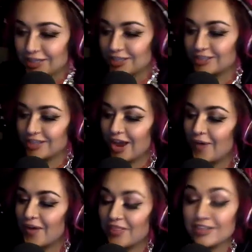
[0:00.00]

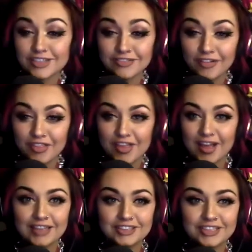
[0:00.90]
So this is a fun thing I
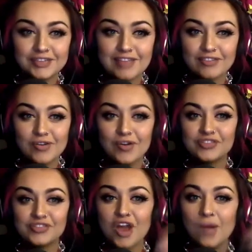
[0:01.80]
like to do with everyone.
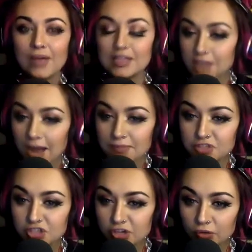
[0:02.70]
So it's time to
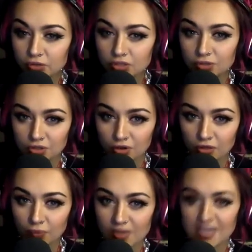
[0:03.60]
choose your Song of the
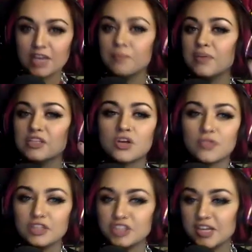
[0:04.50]
Week. It can be a song
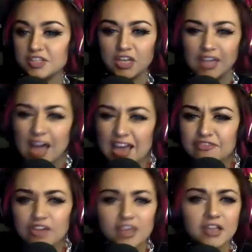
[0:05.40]
that changed your life,
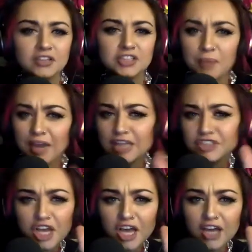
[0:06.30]
a guilty
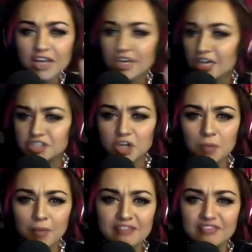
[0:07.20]
pleasure, a song
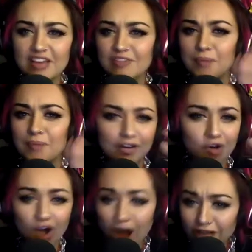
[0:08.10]
by your favorite band or
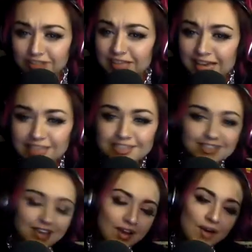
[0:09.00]

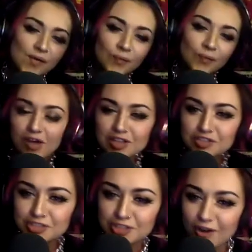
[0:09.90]
artist. What is the
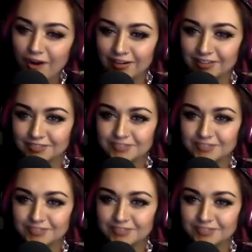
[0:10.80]
song?